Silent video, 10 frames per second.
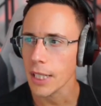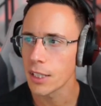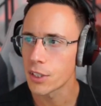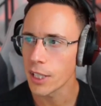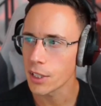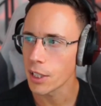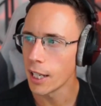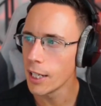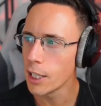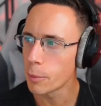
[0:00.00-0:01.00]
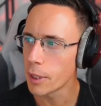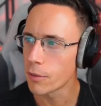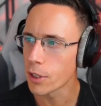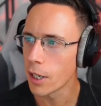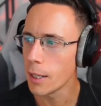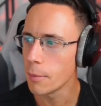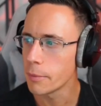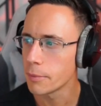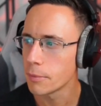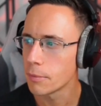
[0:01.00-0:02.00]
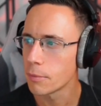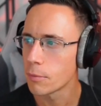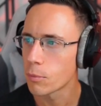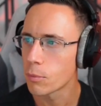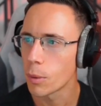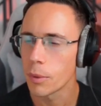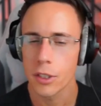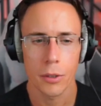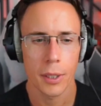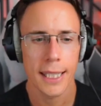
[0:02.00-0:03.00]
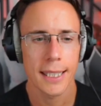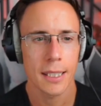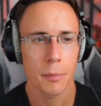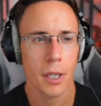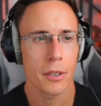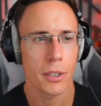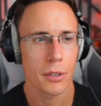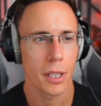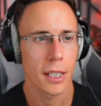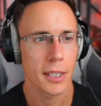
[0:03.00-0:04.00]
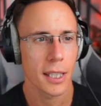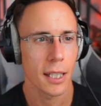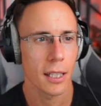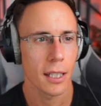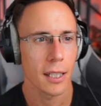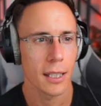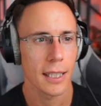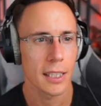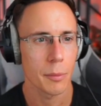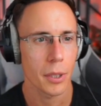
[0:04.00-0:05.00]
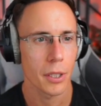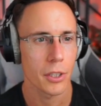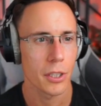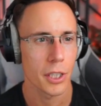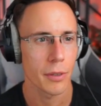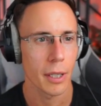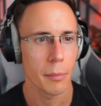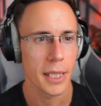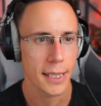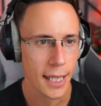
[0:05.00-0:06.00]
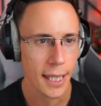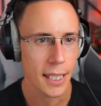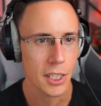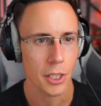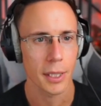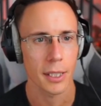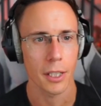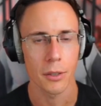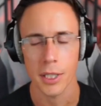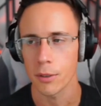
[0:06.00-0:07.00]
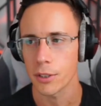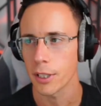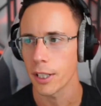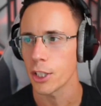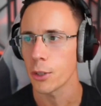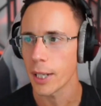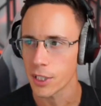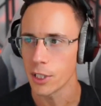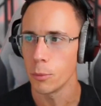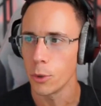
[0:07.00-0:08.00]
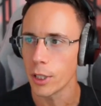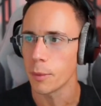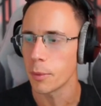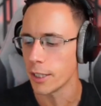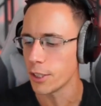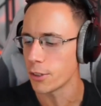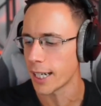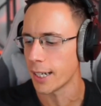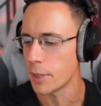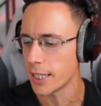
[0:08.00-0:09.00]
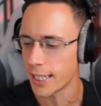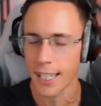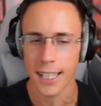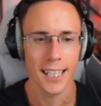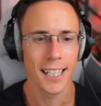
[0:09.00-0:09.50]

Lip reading: Set a little bit of time probably to do a LinkedIn post. I like to get a LinkedIn post usually around midday, so it goes out to US in the morning, but UK at midday.